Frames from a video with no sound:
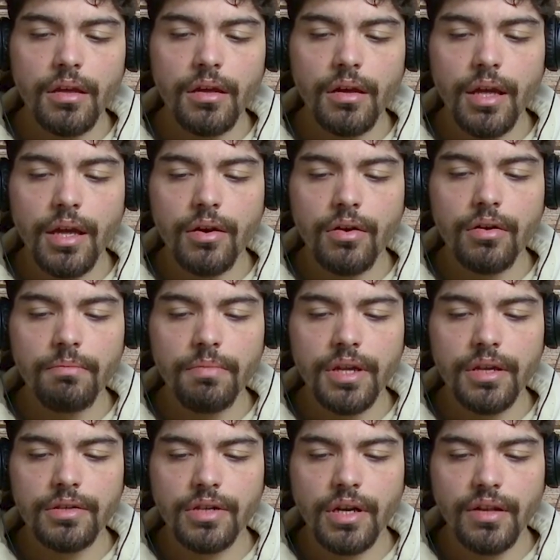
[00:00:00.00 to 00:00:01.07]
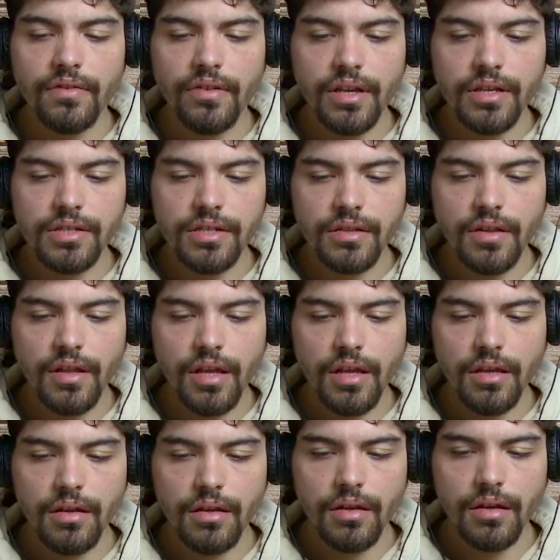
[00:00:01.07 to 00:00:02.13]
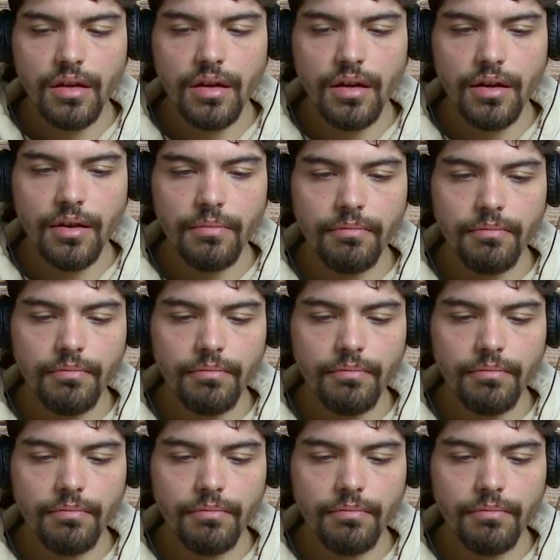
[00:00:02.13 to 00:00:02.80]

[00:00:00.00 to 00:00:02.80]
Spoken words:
It could be a translation thing. They